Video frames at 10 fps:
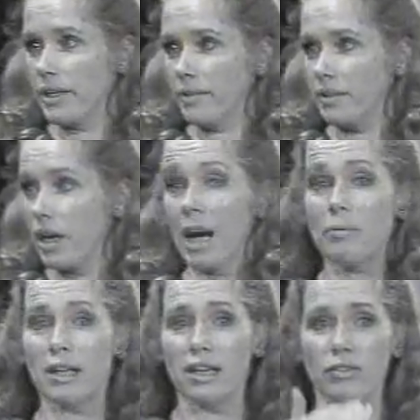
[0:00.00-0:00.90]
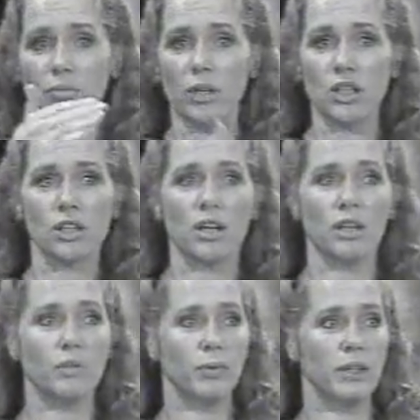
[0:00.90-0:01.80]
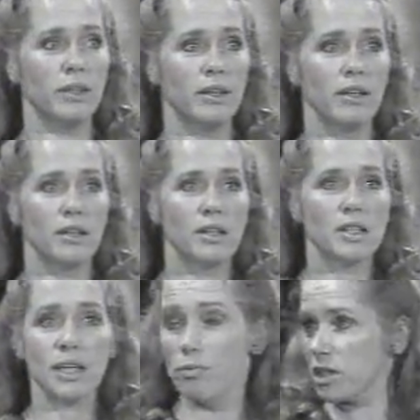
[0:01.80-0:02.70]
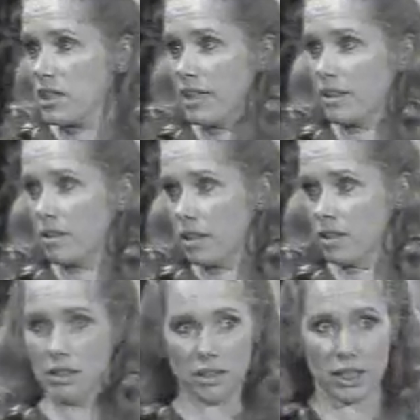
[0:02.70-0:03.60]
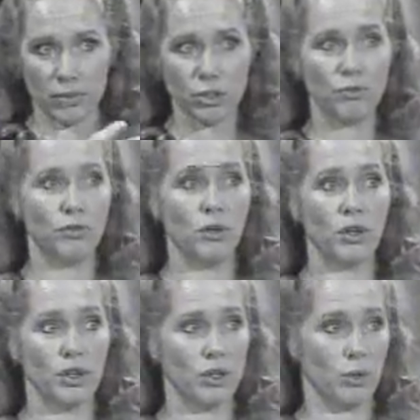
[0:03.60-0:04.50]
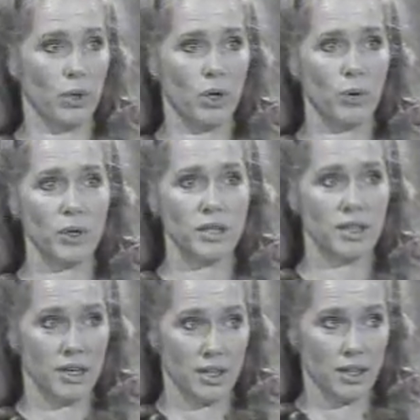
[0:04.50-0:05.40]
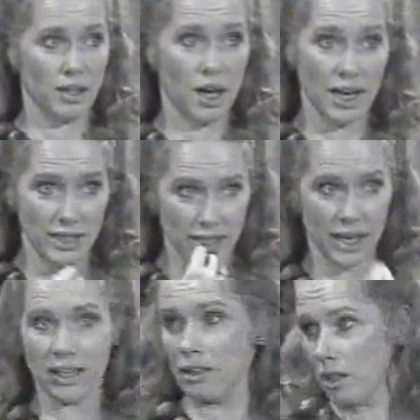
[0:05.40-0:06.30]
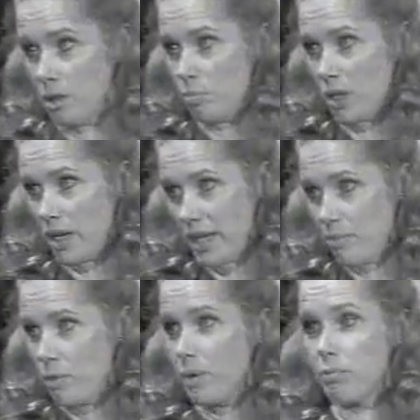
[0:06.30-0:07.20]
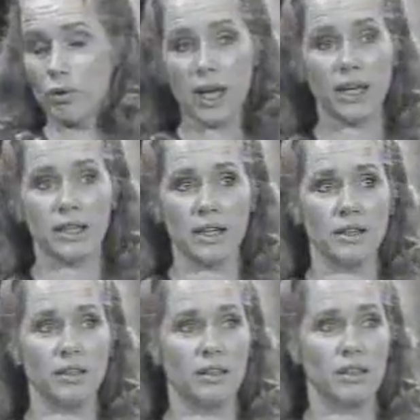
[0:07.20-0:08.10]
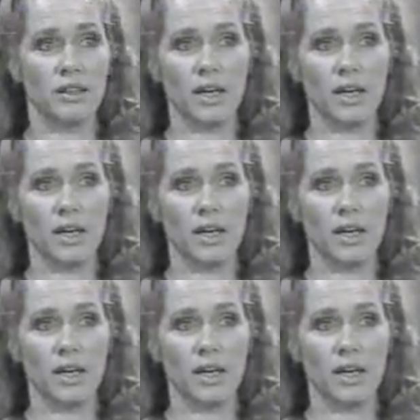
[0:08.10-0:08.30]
And I mean, even my child, when she was little, until she was 4, you know, I sang lullaby and prayed, and